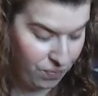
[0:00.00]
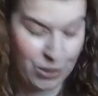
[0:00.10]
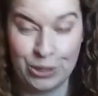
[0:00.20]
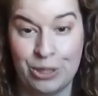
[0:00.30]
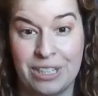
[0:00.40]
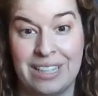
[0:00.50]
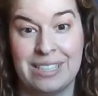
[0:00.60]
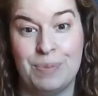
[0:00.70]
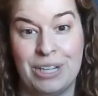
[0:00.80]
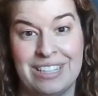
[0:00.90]
for a learning
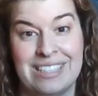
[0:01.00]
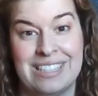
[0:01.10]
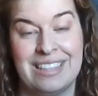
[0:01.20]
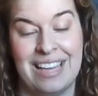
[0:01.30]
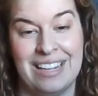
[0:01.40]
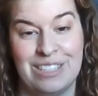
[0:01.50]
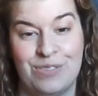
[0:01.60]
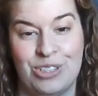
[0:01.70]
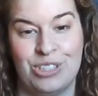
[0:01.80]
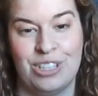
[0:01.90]
experience, that is
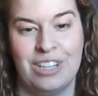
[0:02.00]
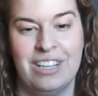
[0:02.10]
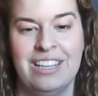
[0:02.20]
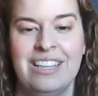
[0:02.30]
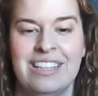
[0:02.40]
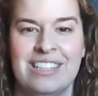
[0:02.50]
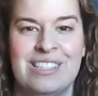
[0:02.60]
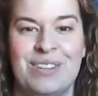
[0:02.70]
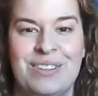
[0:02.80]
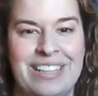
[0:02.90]
for sure.
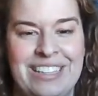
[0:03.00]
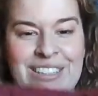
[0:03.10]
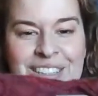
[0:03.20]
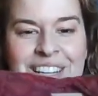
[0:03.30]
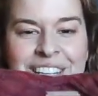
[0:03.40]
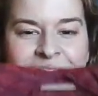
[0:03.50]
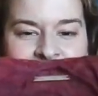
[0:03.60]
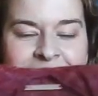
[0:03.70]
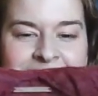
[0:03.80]
So here she